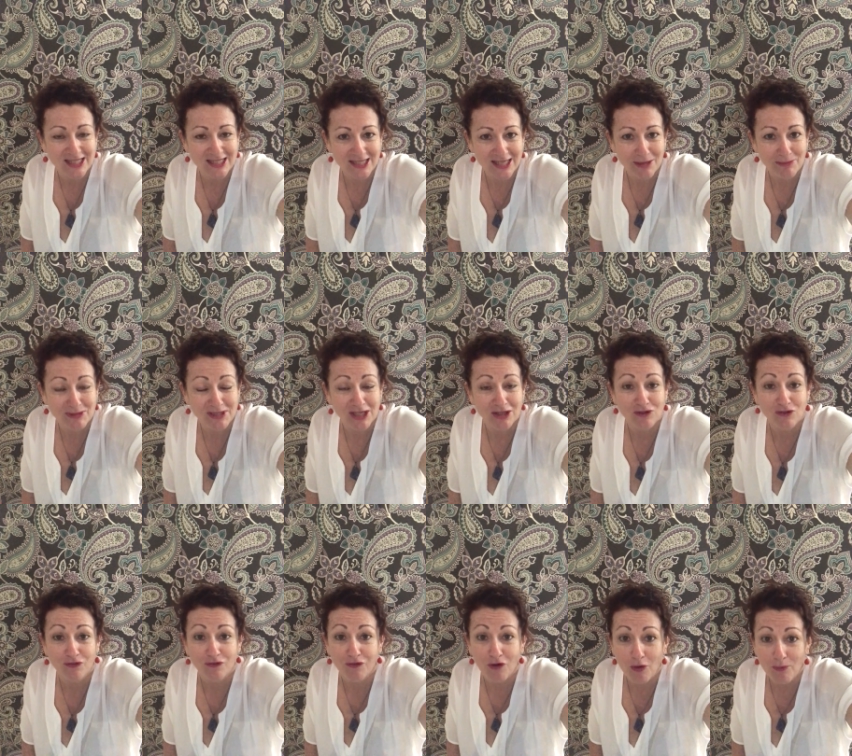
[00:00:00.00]
stem cells
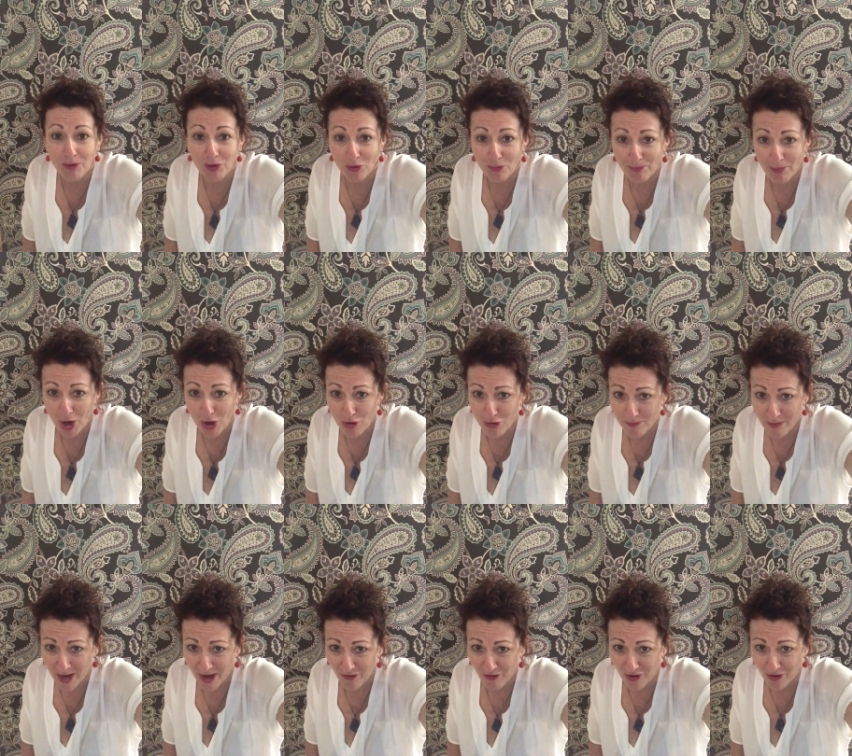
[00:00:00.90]
from your bone
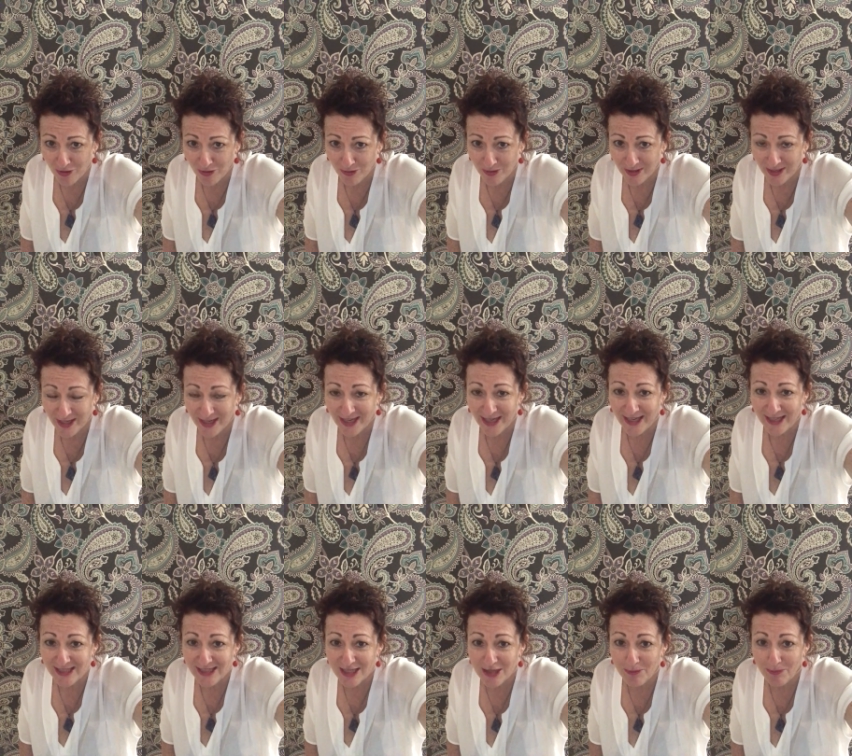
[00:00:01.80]
marrow
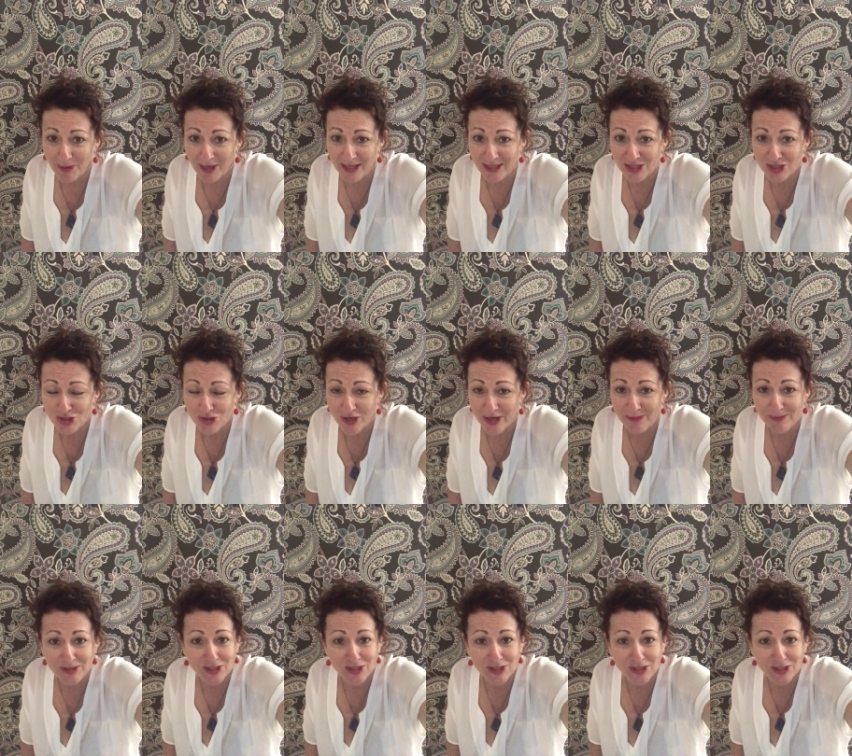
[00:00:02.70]
into the bloodstream.